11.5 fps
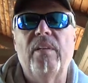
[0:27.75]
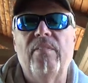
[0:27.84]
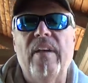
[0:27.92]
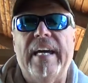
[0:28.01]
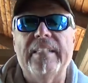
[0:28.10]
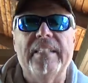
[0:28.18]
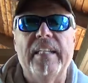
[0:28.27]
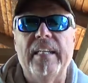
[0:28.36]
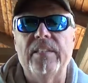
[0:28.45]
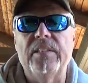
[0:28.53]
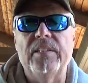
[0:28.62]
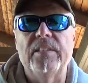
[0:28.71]

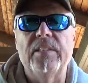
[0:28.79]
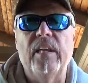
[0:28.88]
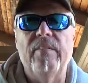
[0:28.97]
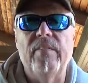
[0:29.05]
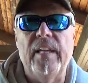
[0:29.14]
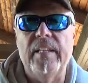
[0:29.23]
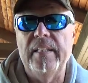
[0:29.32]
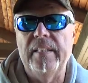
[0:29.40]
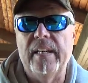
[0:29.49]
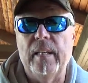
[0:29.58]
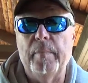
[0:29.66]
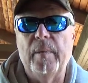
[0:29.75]
vaccinations of any
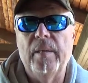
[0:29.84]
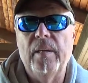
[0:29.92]
type